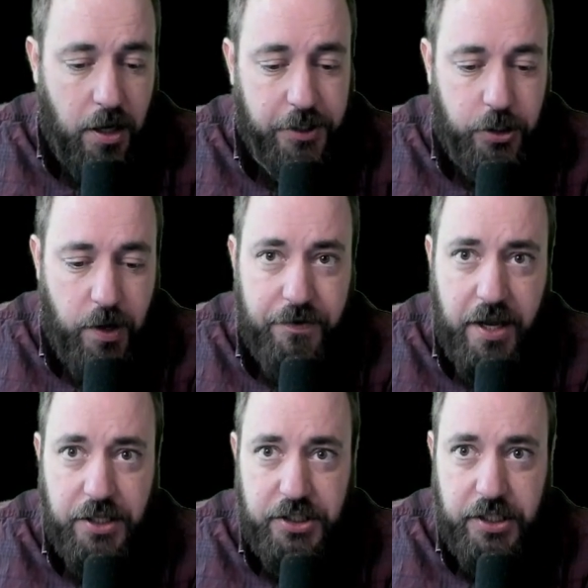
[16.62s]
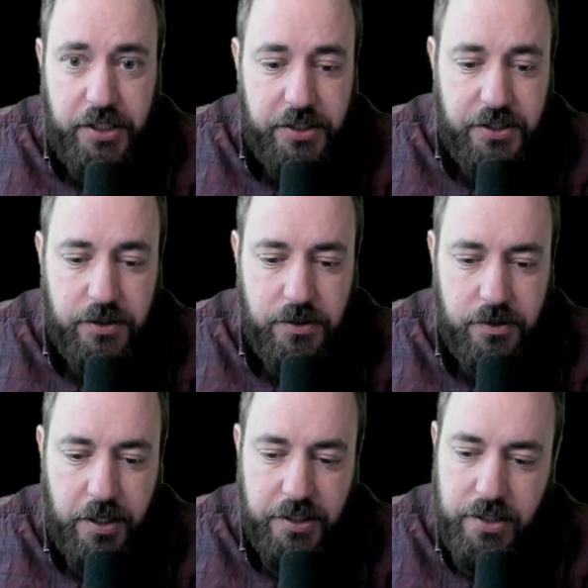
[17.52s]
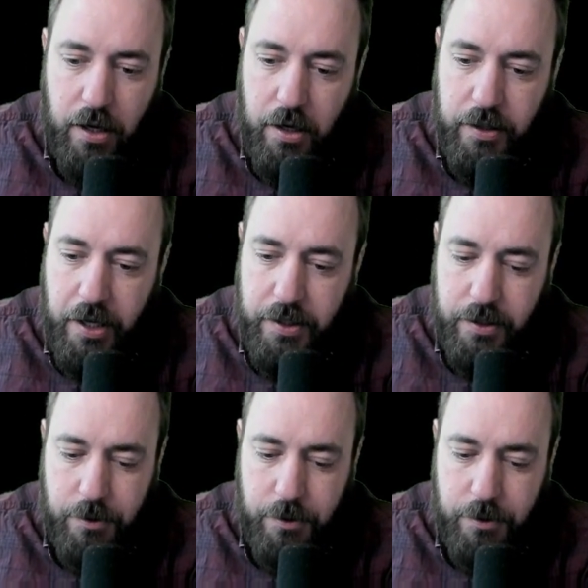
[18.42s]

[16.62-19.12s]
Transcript: 2 FKGs, that's our like